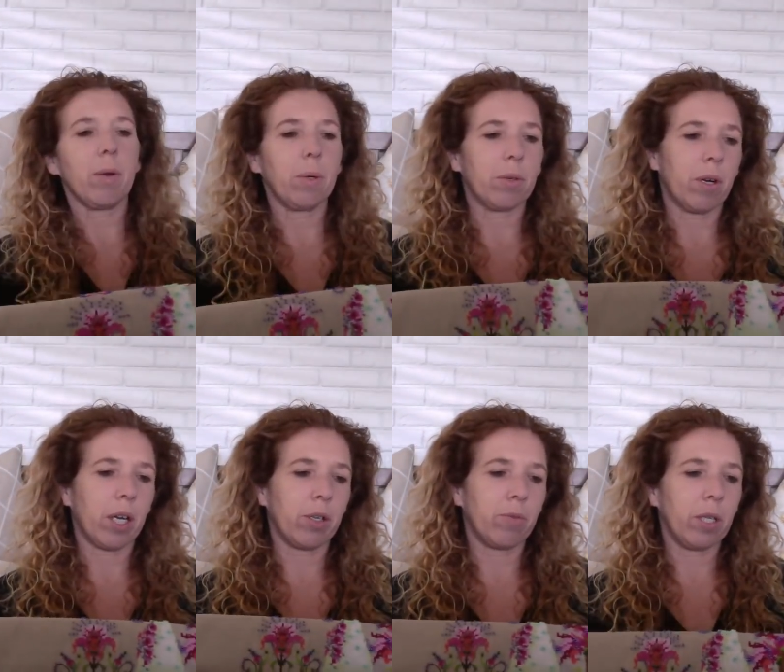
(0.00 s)
know whether I
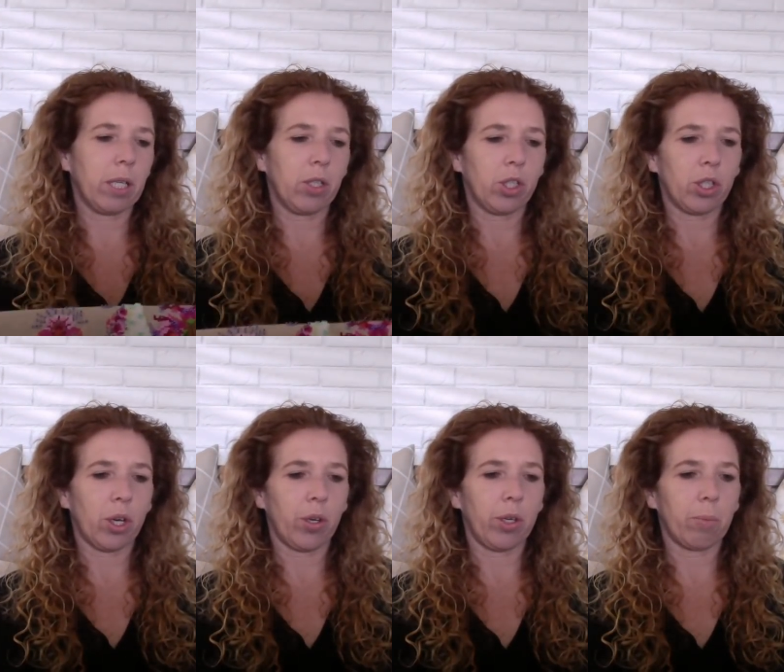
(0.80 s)
could really
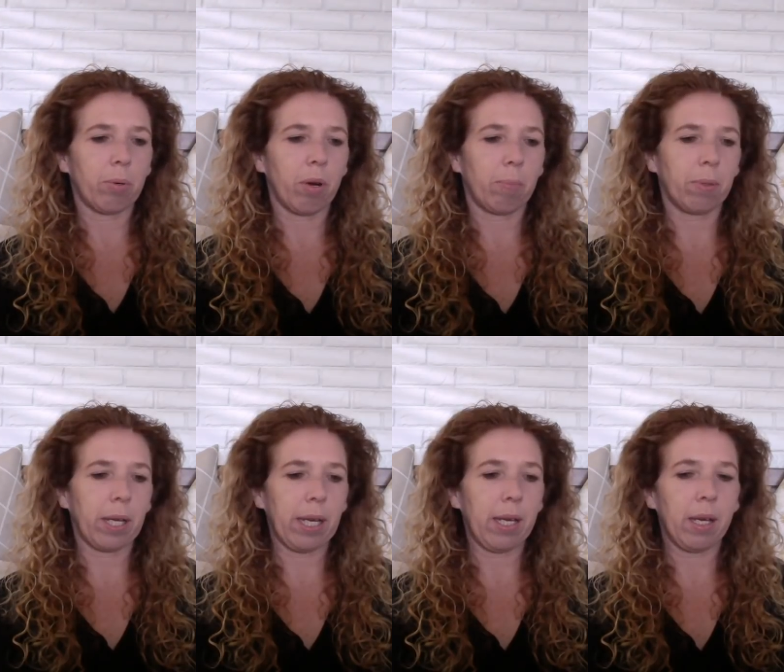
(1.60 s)
show you
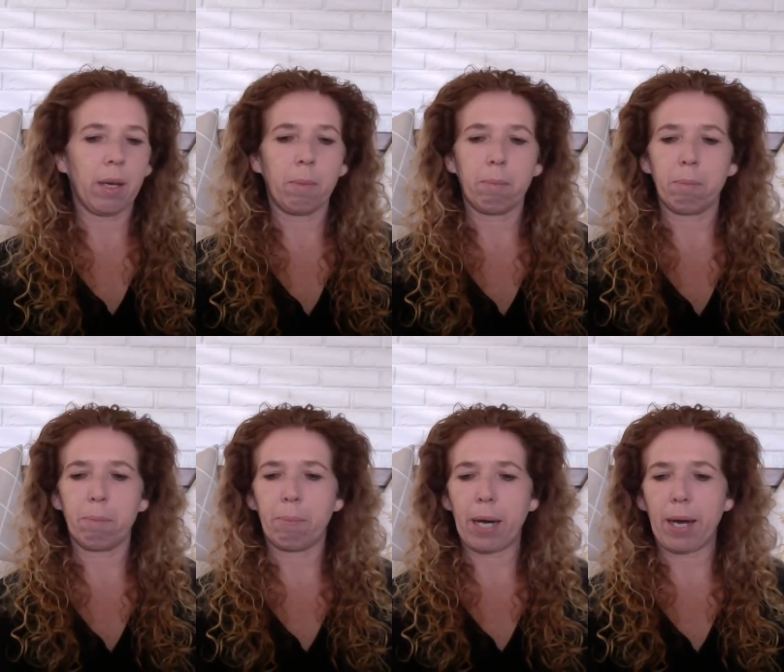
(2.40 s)
properly,
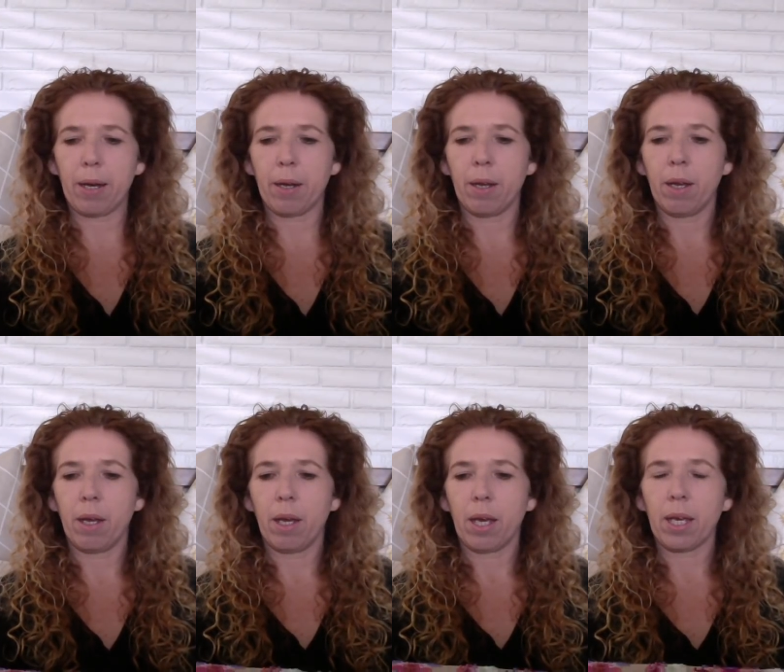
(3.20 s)
but
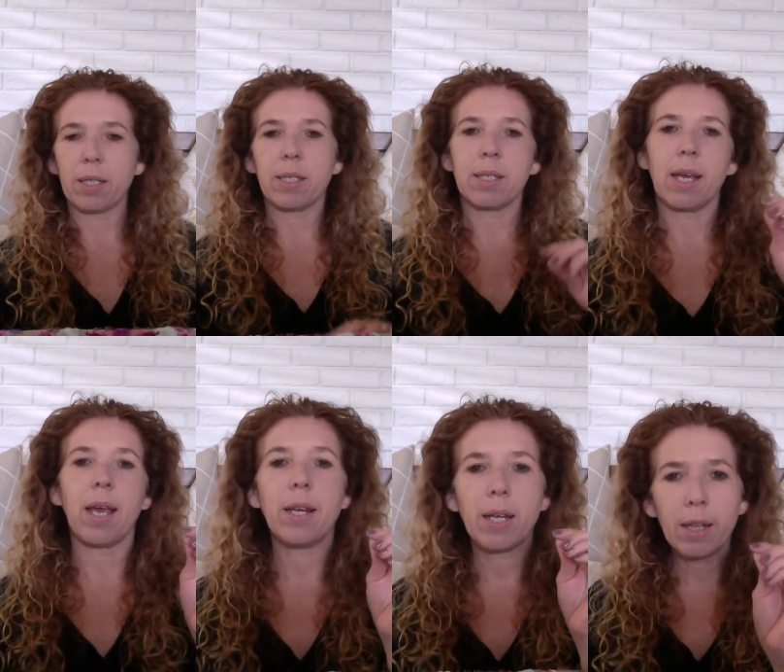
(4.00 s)
it
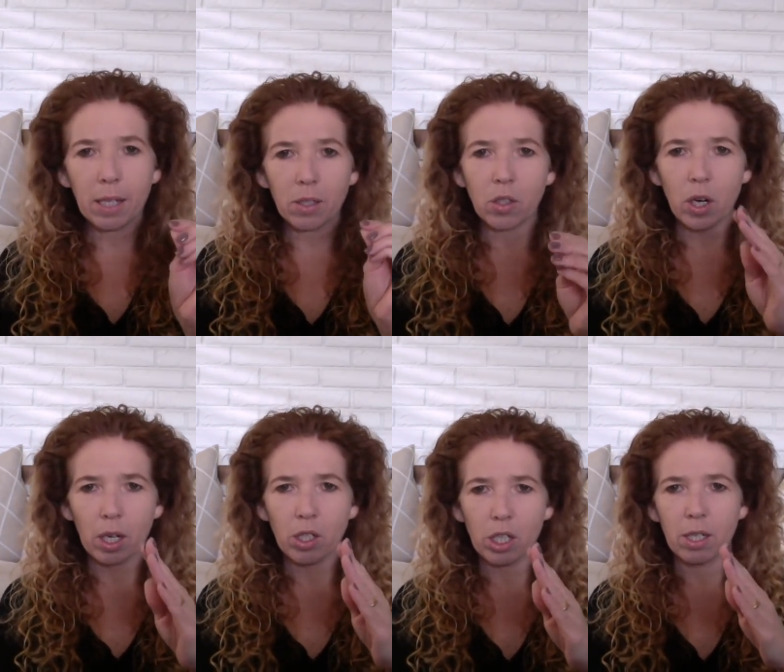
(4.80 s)
said in the
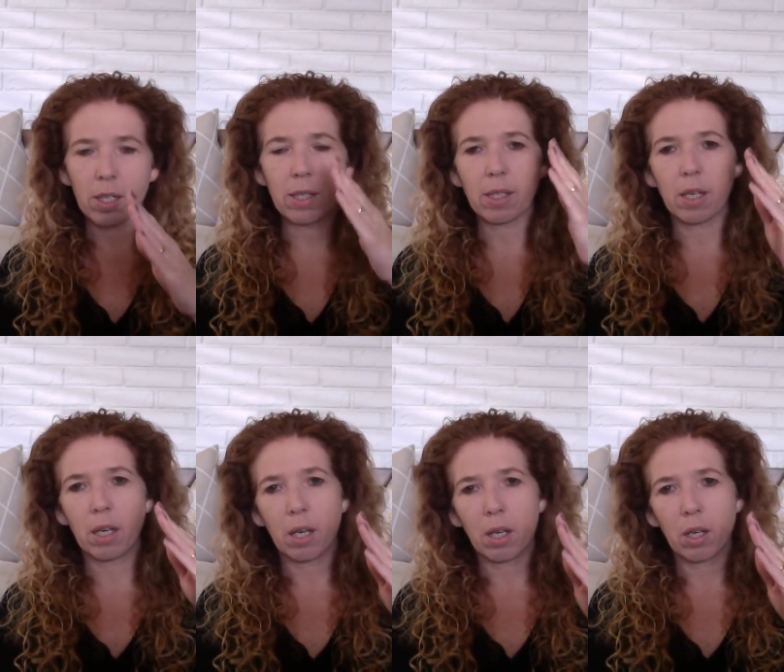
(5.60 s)
instructions
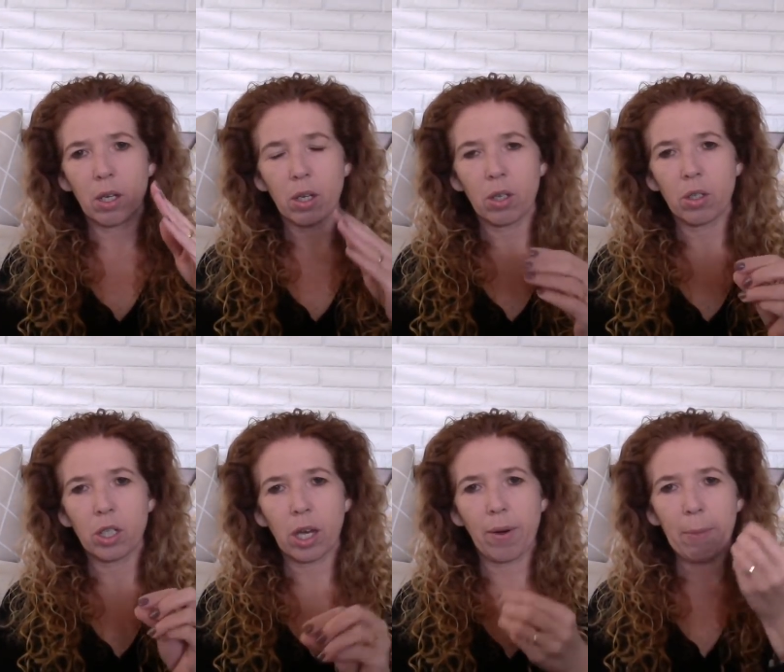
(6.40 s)

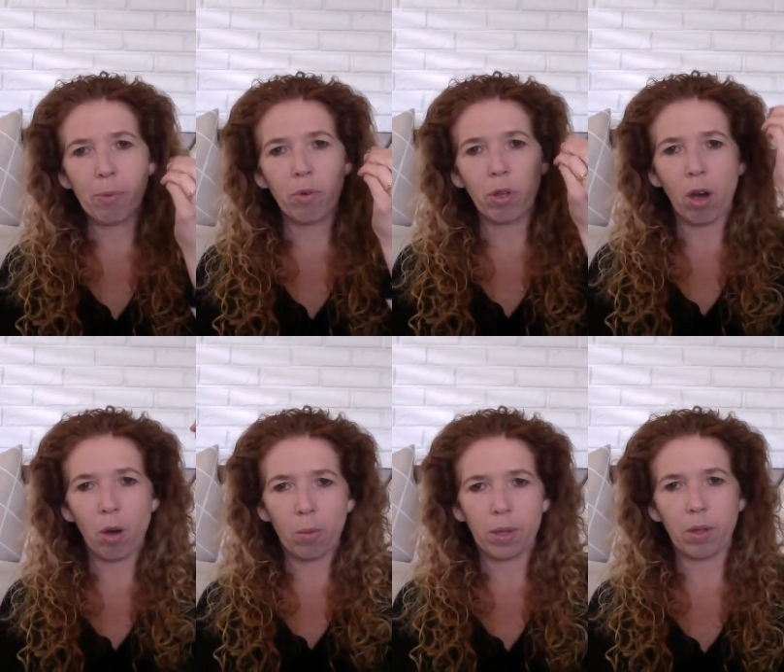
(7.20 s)
to go up through the
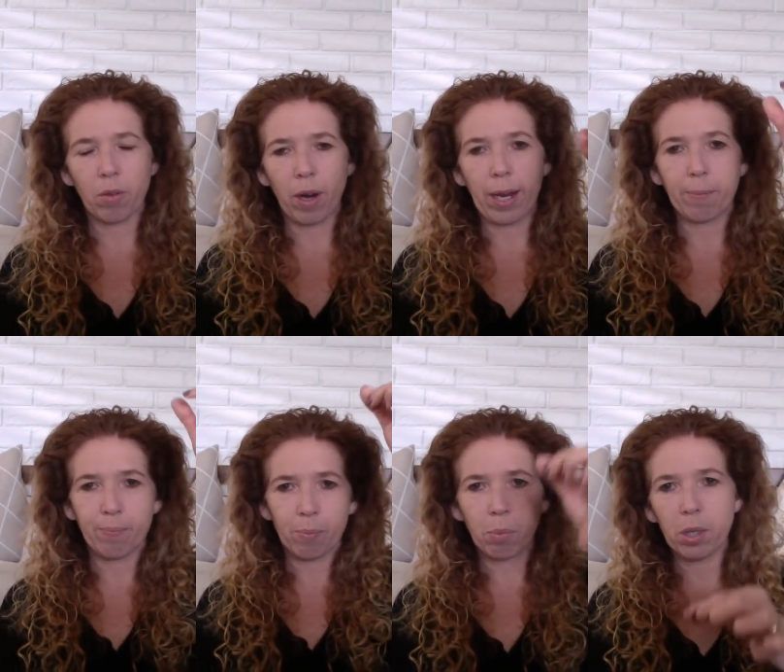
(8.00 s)
hole with the thread,
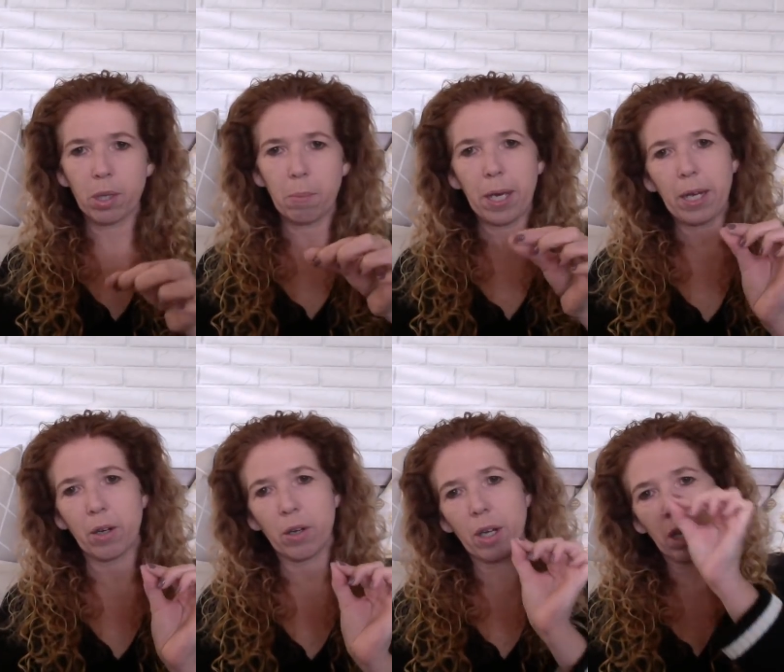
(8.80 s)
put the bead
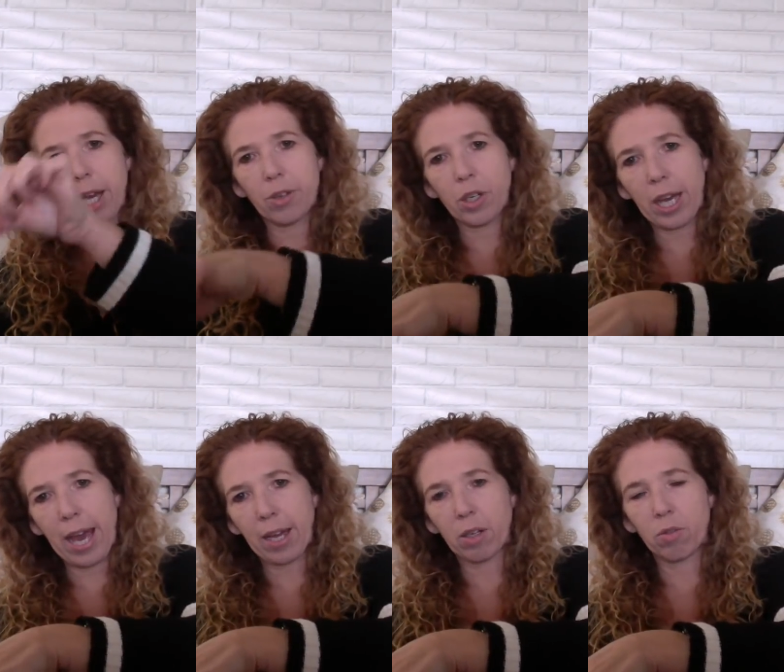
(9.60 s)
on and go
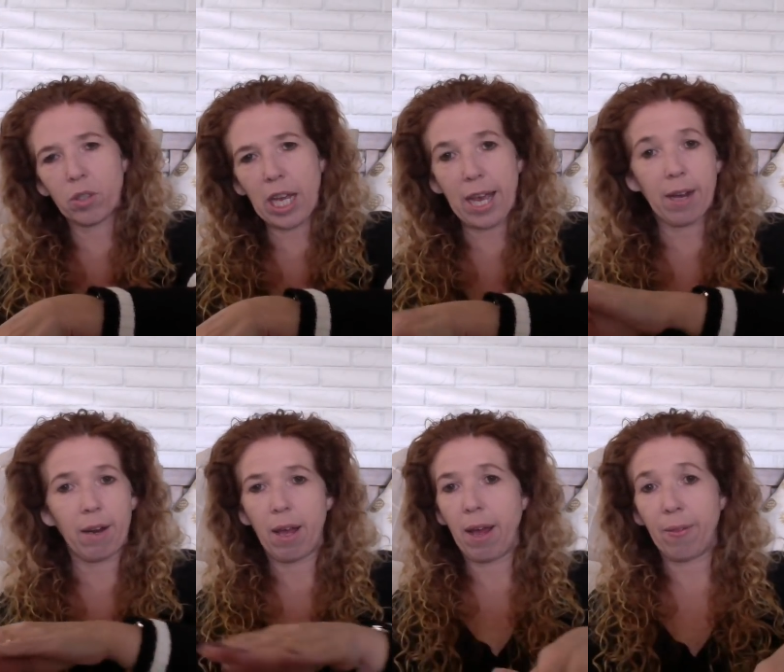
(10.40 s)
diagonal down,
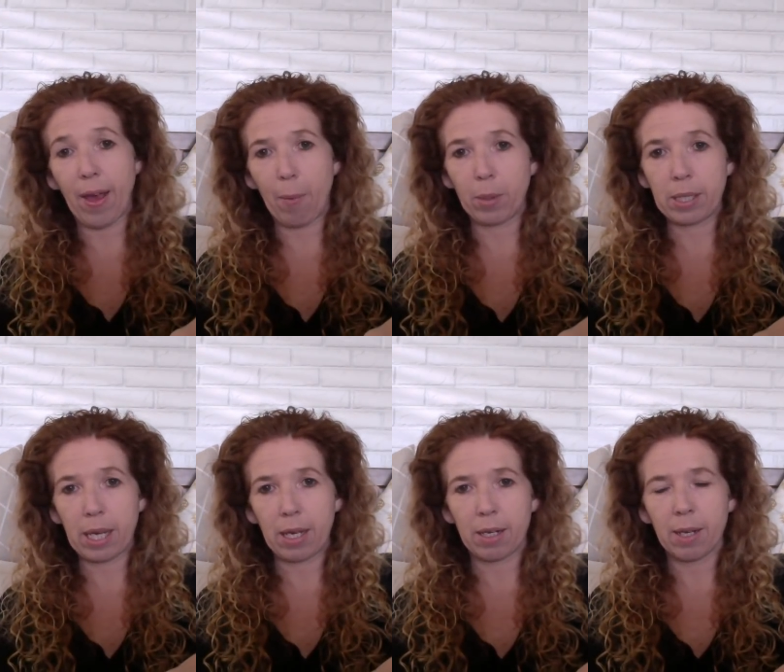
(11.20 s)
and that was it.